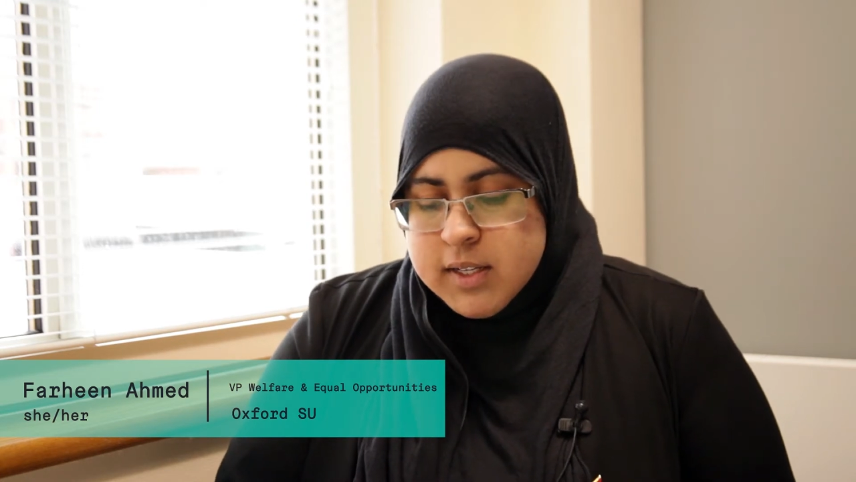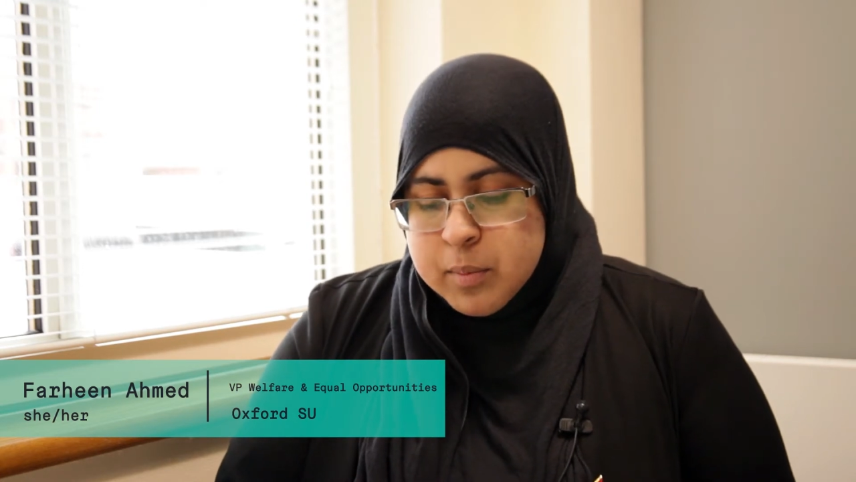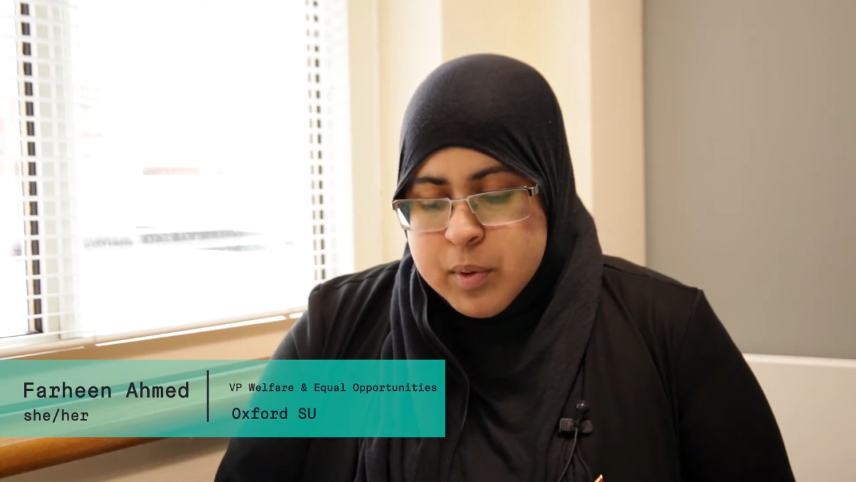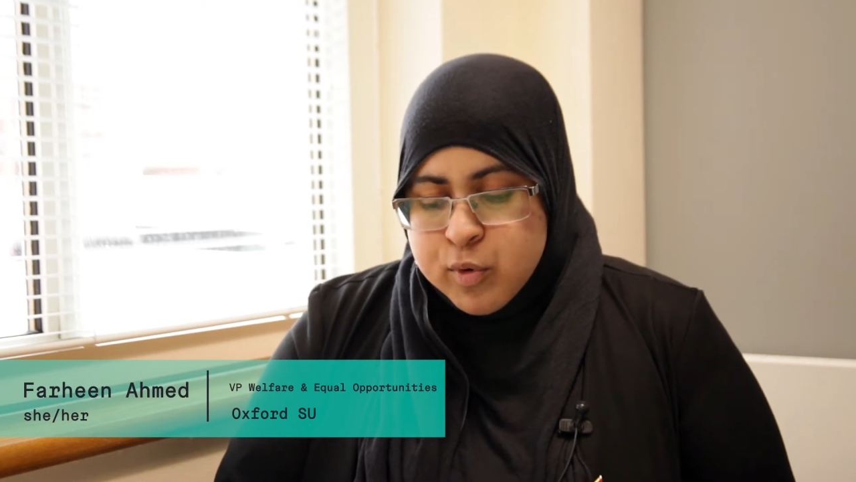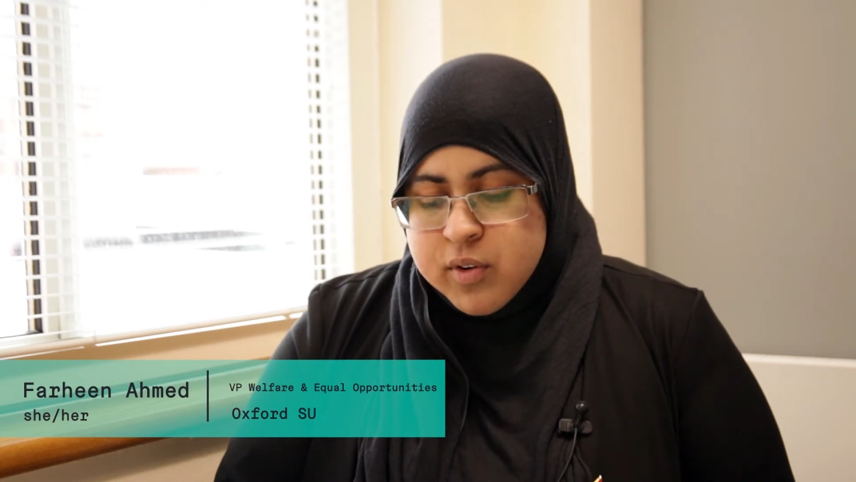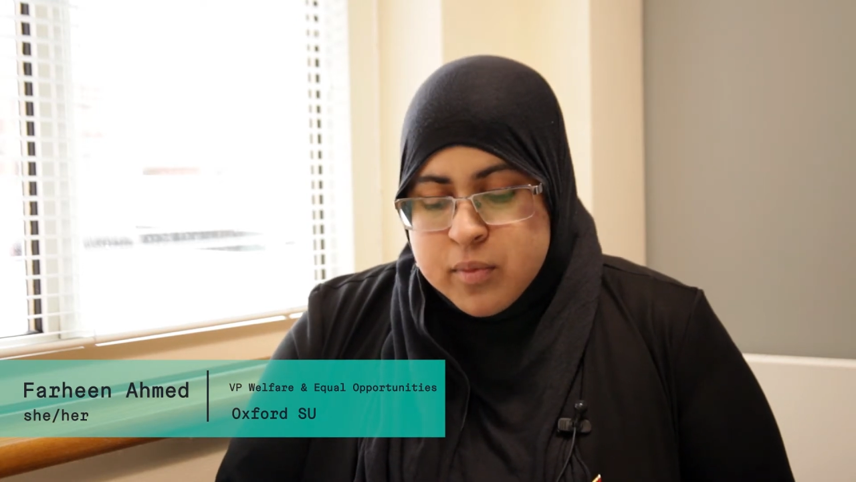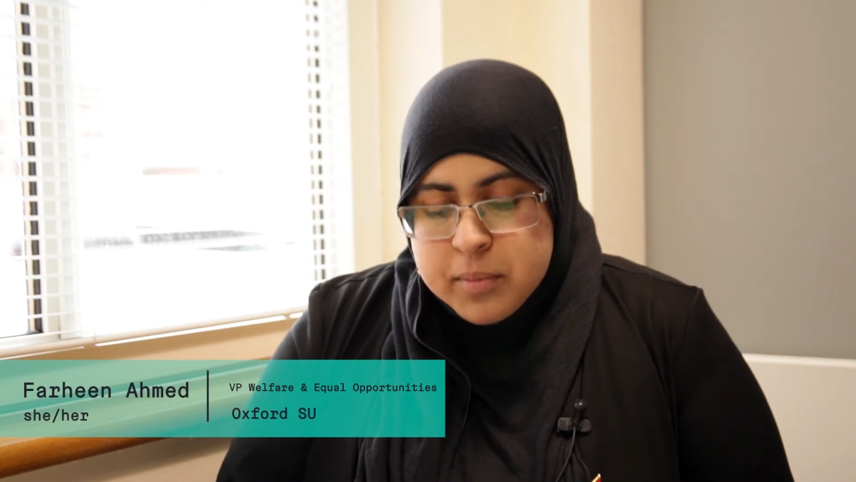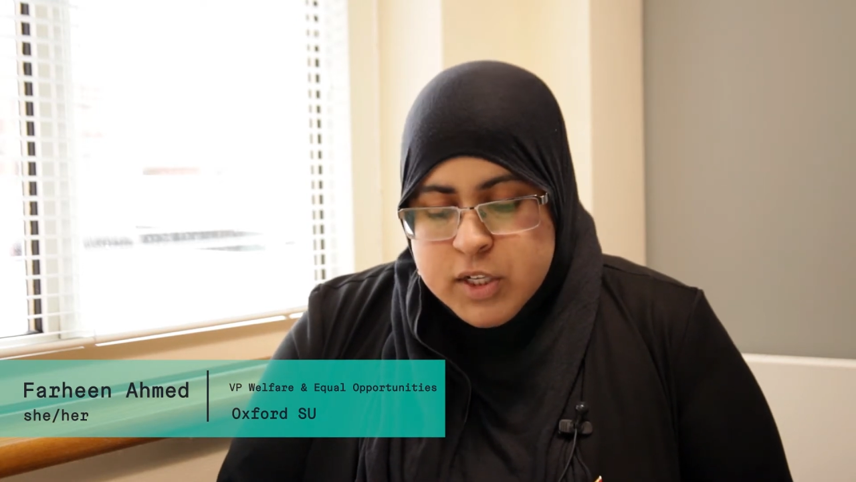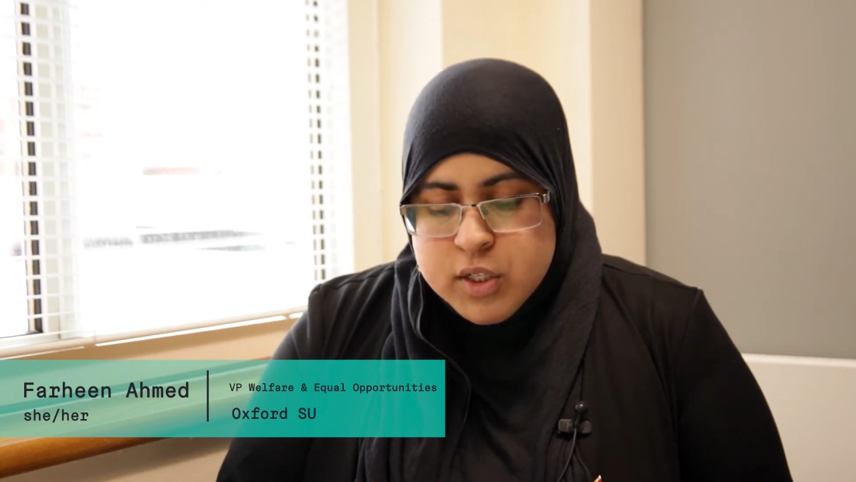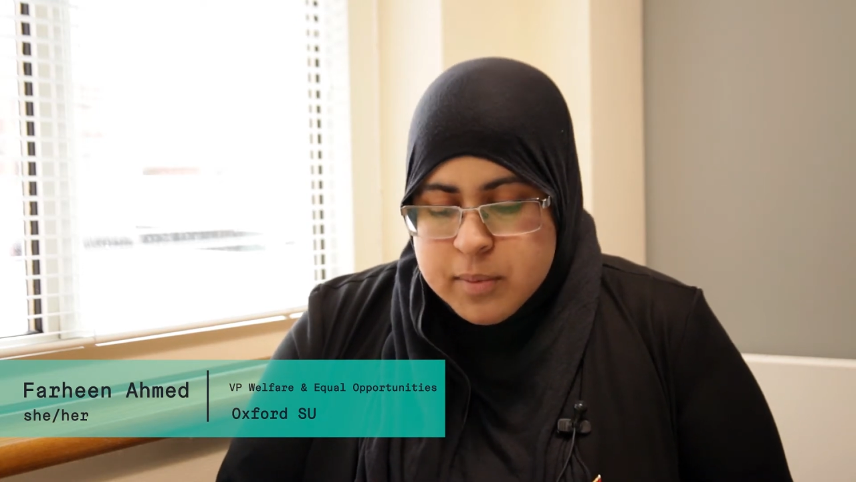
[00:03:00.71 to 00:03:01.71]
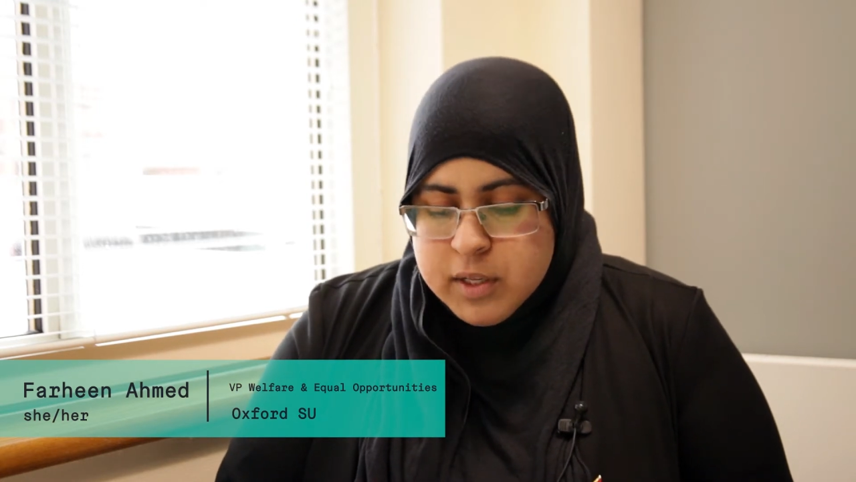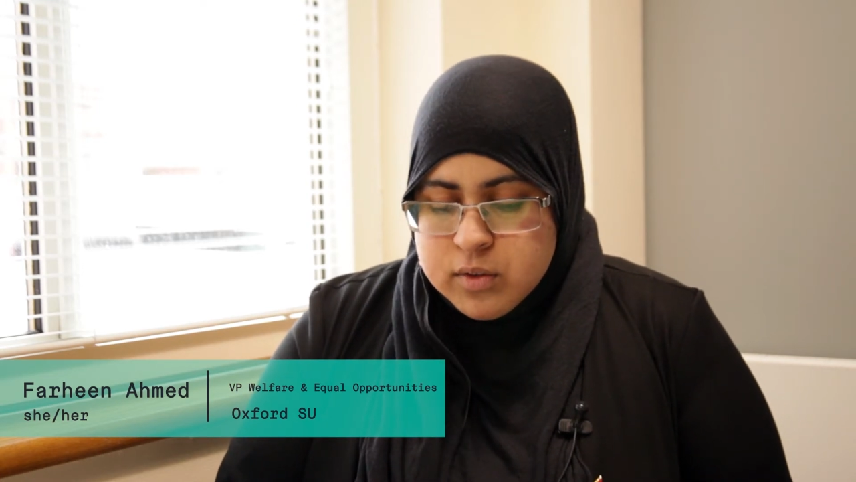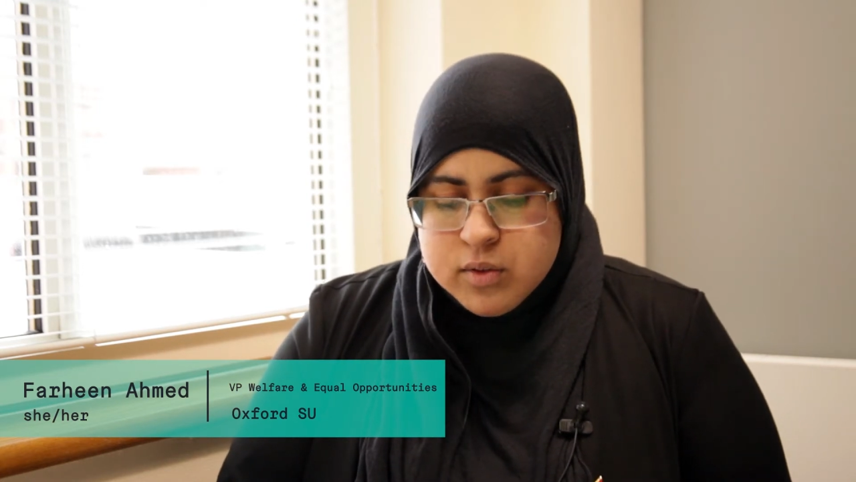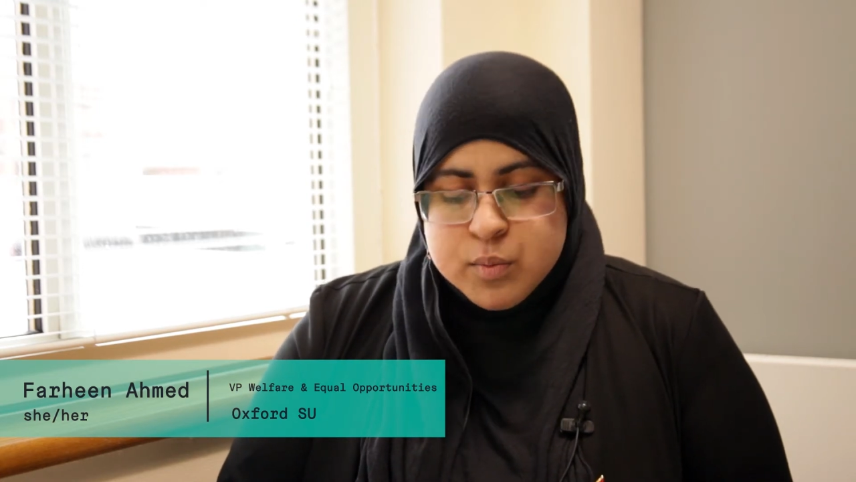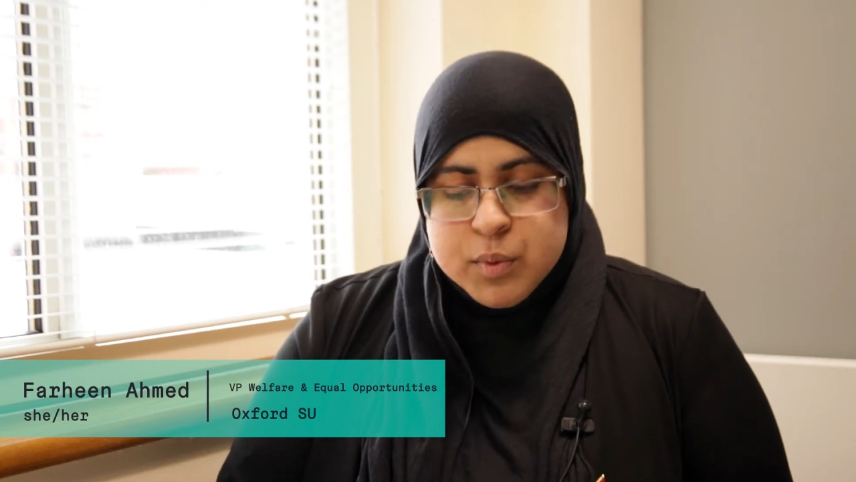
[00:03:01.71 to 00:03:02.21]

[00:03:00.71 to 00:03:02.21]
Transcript: a bit more information about those,